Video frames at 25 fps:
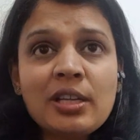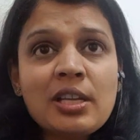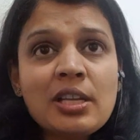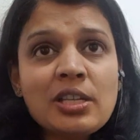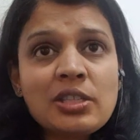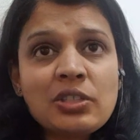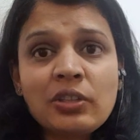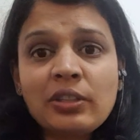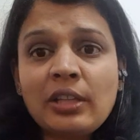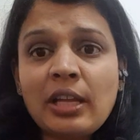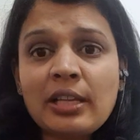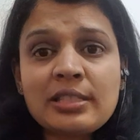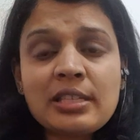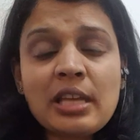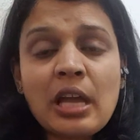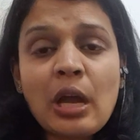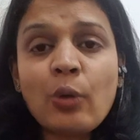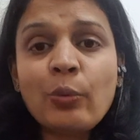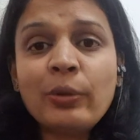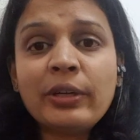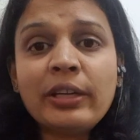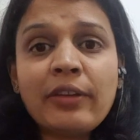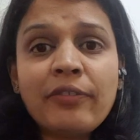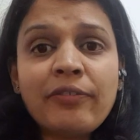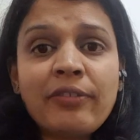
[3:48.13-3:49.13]
So that's how
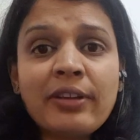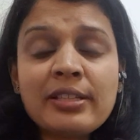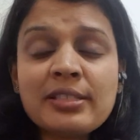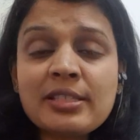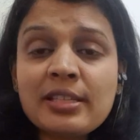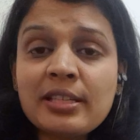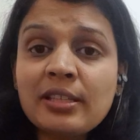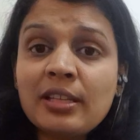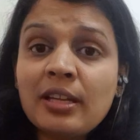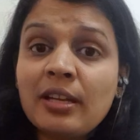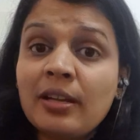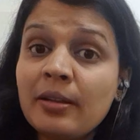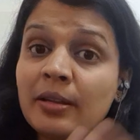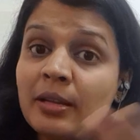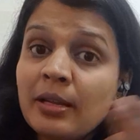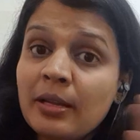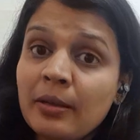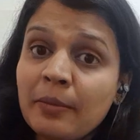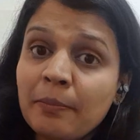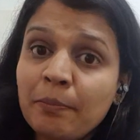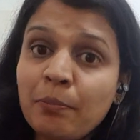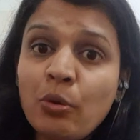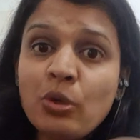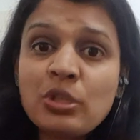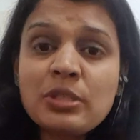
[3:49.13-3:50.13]
it affects in the
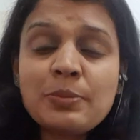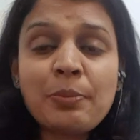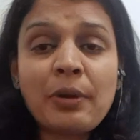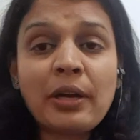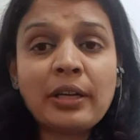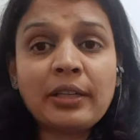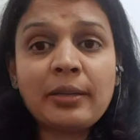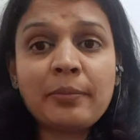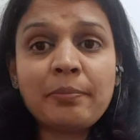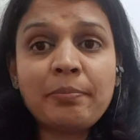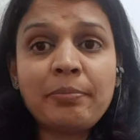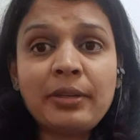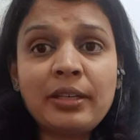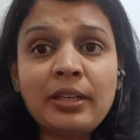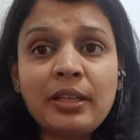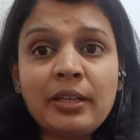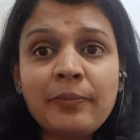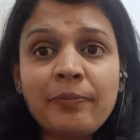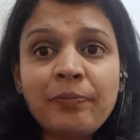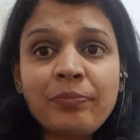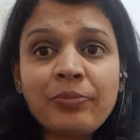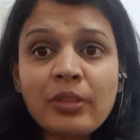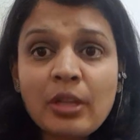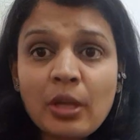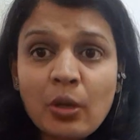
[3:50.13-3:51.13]
postpartum period.
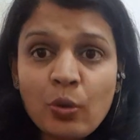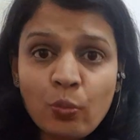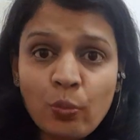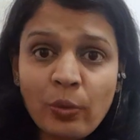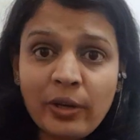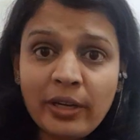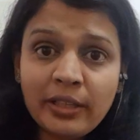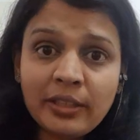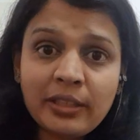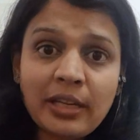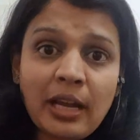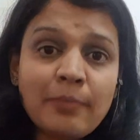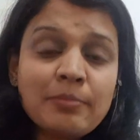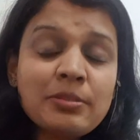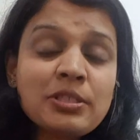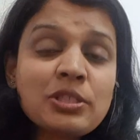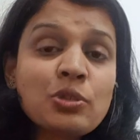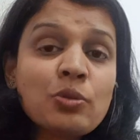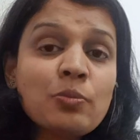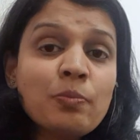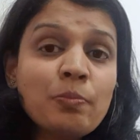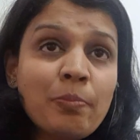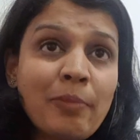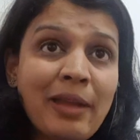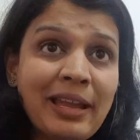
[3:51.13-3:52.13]
When it comes
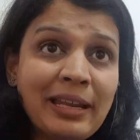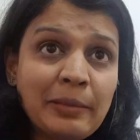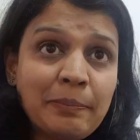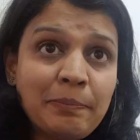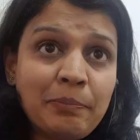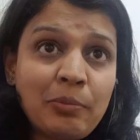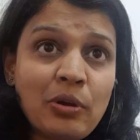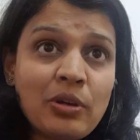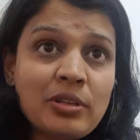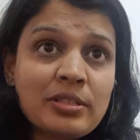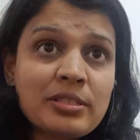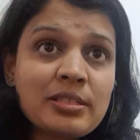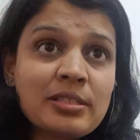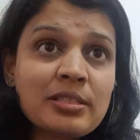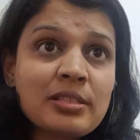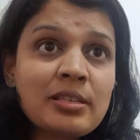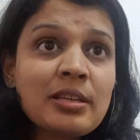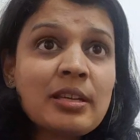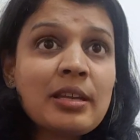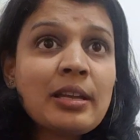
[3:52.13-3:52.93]
to menopause,